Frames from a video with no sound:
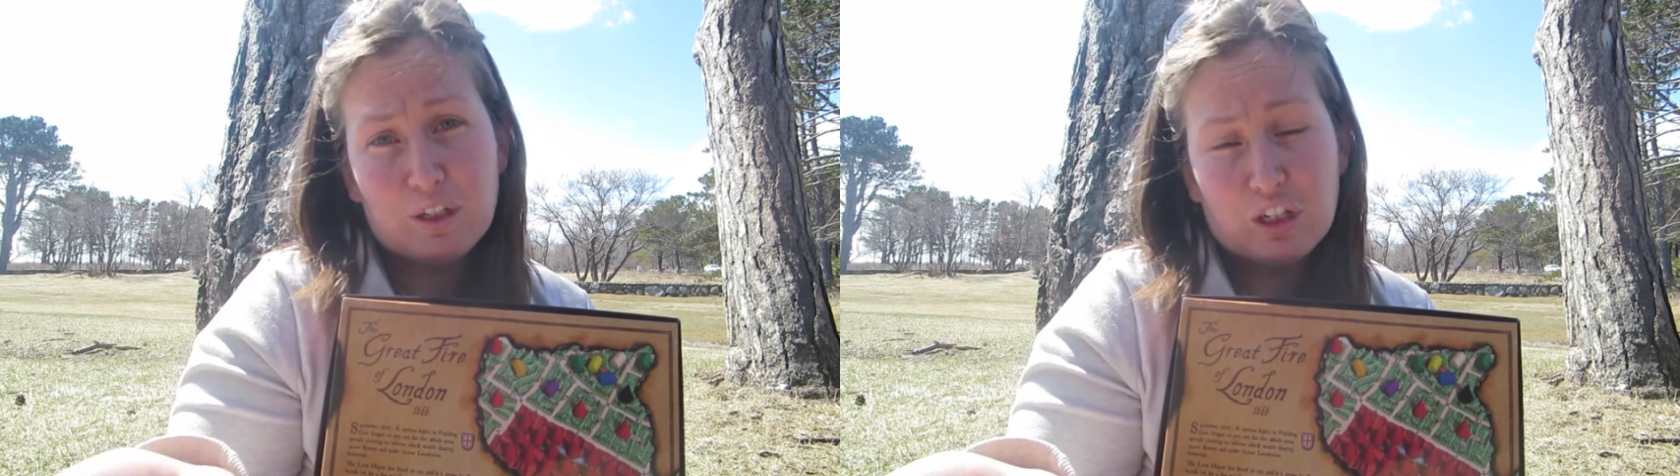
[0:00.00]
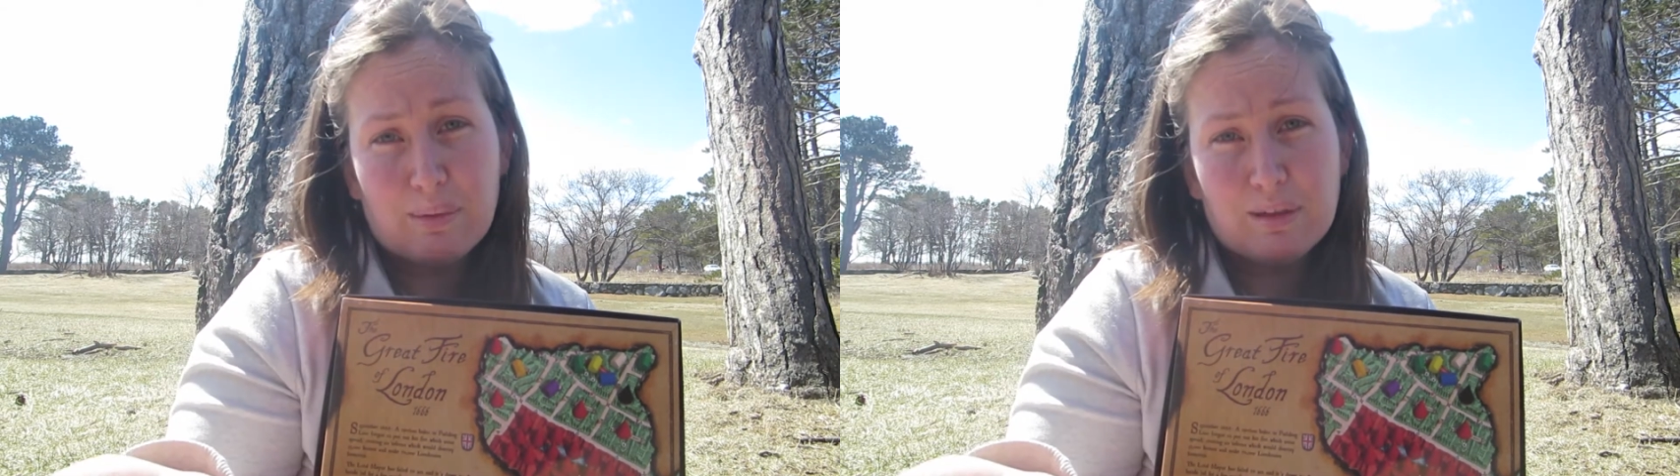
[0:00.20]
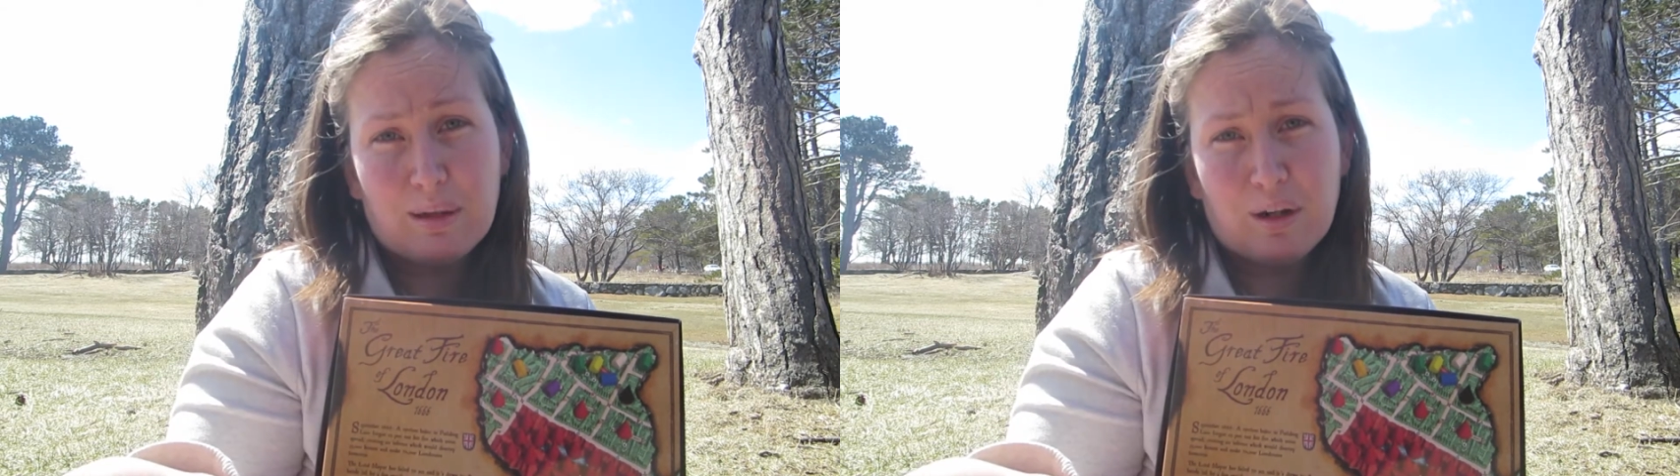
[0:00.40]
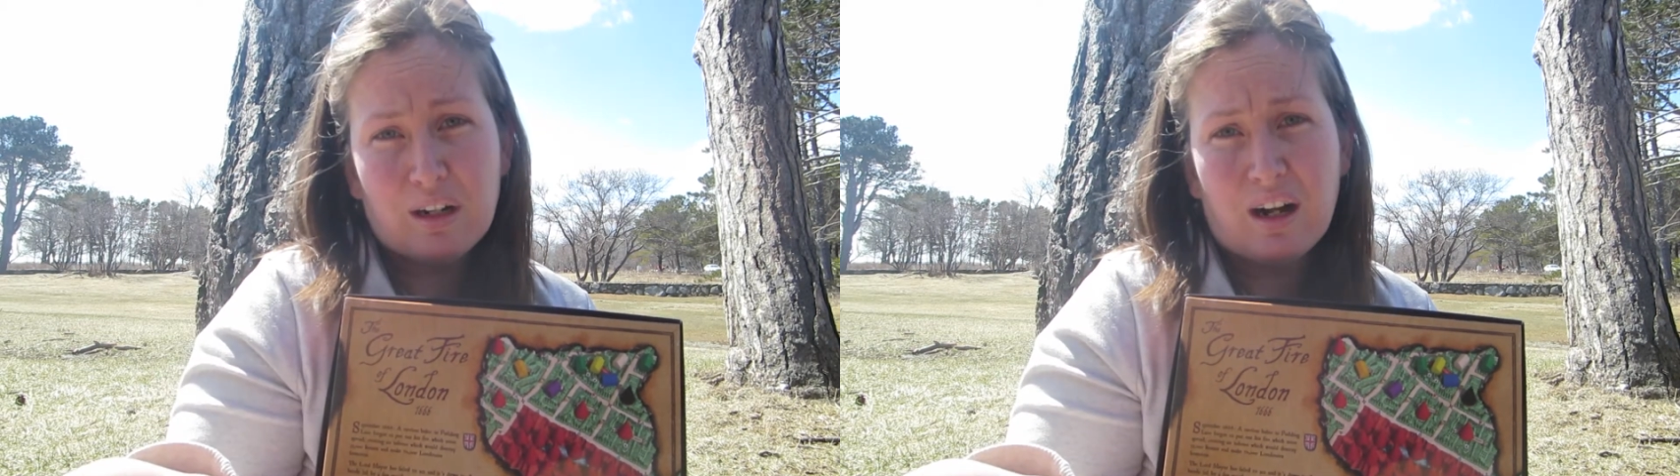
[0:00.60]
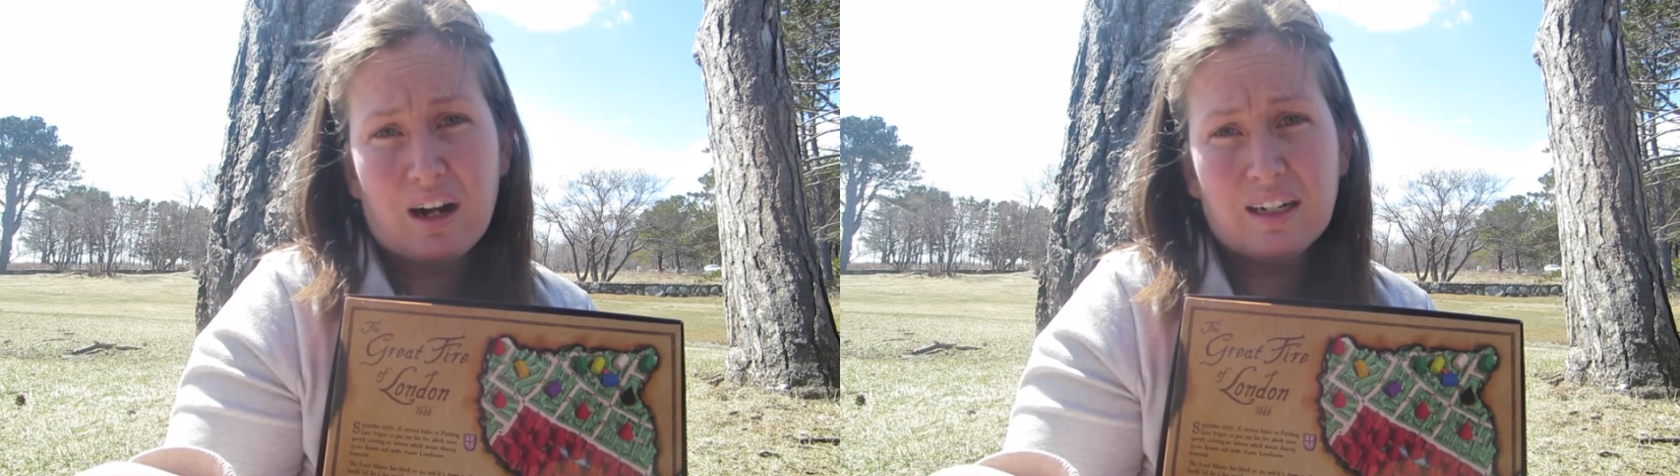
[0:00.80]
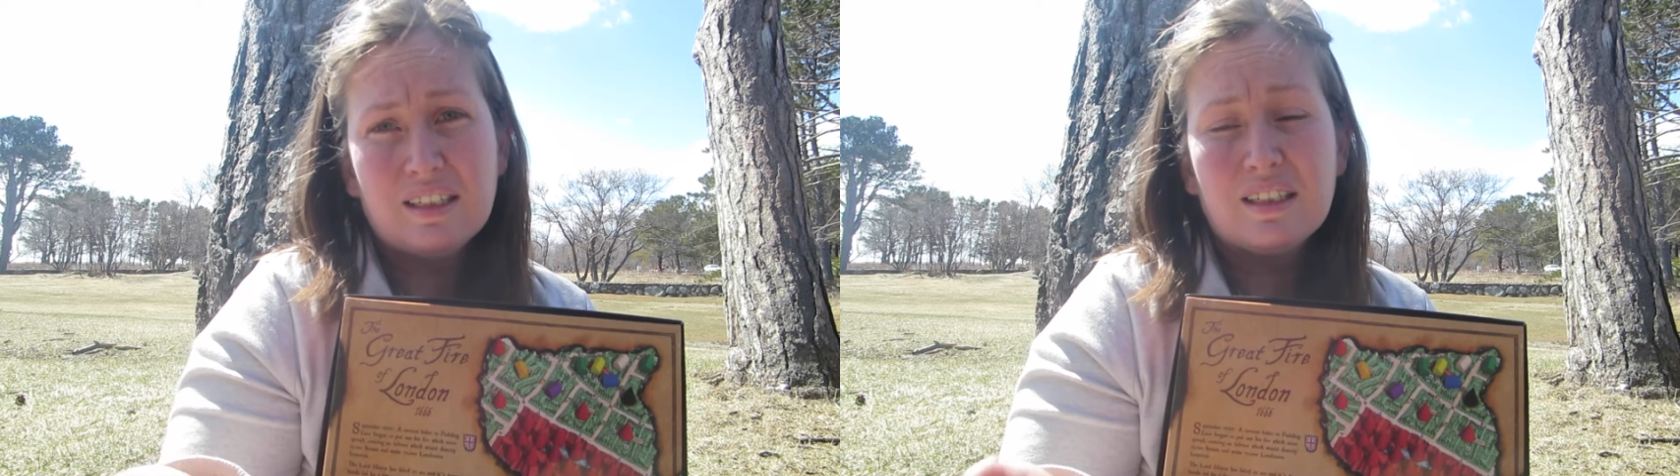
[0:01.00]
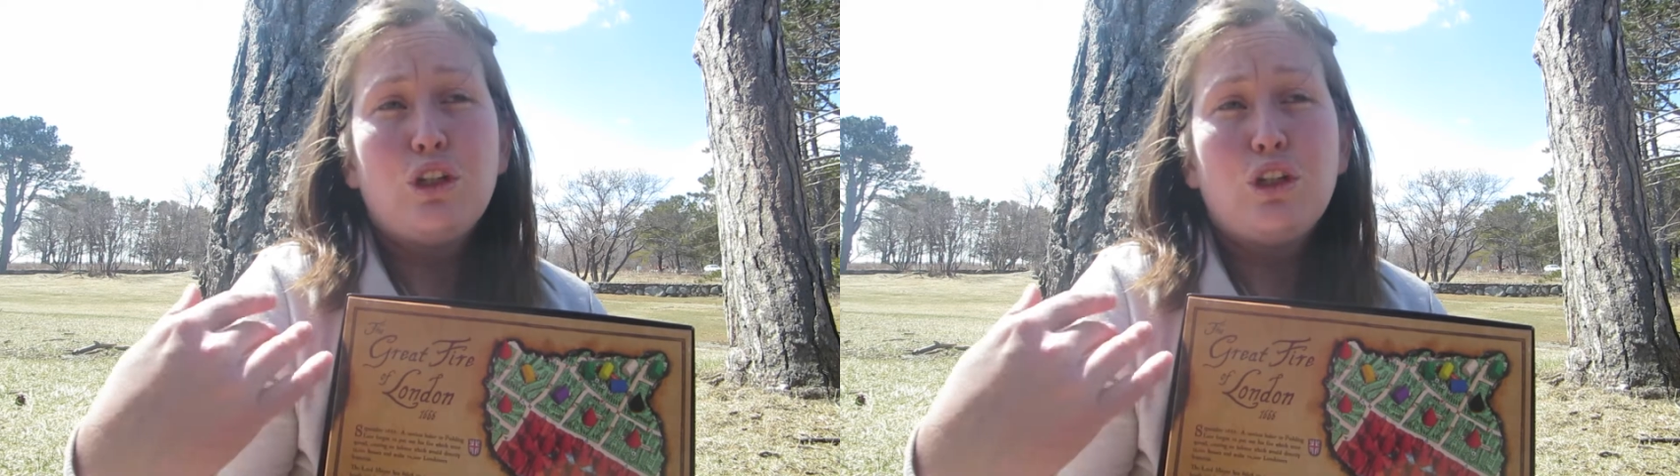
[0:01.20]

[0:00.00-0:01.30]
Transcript: which comes up on cards,